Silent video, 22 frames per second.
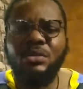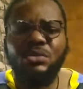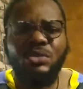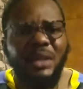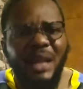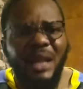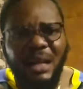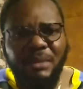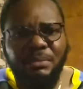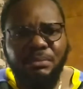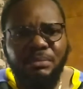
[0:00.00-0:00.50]
You
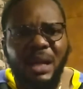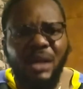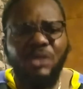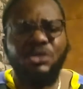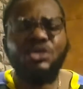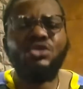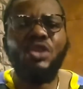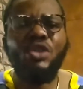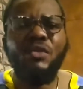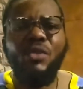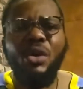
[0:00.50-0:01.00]
can make
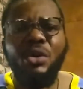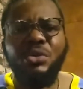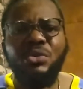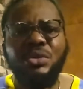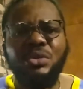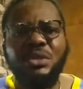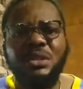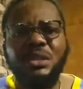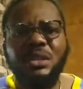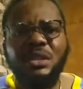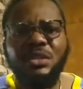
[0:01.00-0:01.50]
use of all
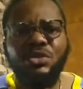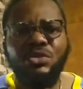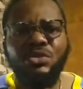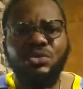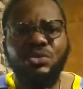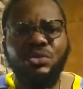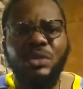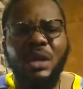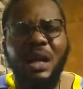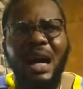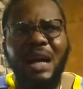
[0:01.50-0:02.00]
those things
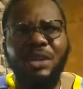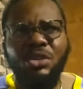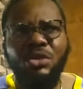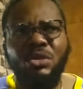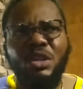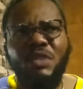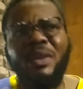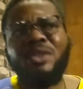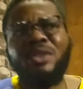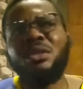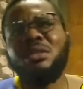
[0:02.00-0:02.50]
too. I don't
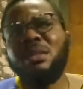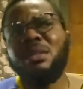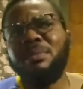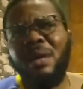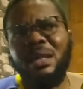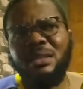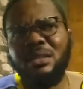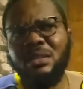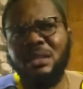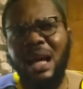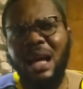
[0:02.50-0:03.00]
know if I talked
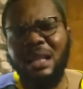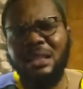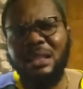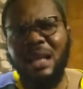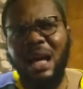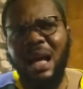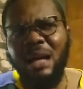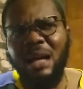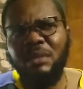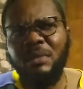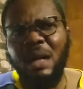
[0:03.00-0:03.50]
about it.
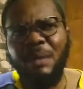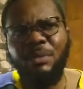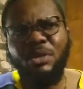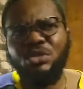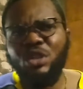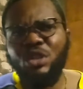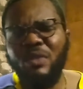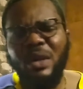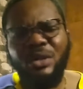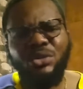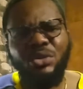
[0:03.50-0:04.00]
I'm
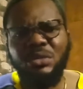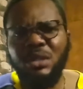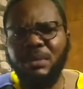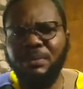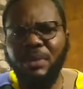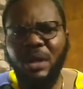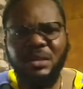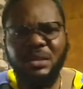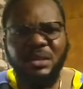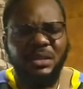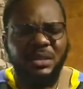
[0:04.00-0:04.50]
not sure if I talked
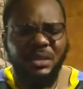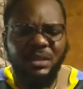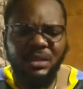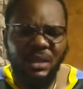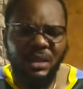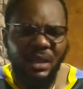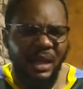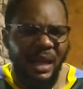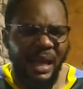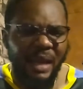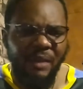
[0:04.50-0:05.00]
about it in
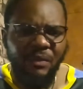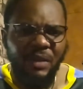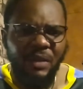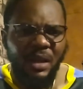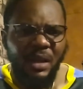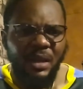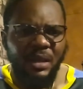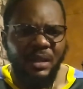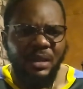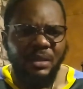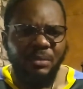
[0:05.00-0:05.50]
the live,
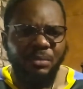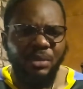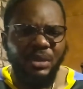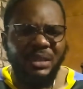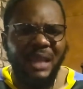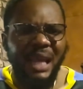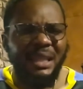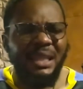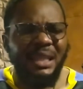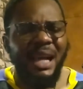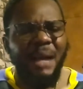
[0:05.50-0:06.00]

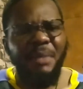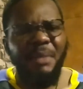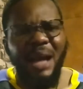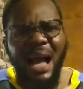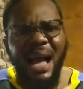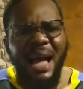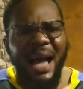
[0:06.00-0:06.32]
but I think I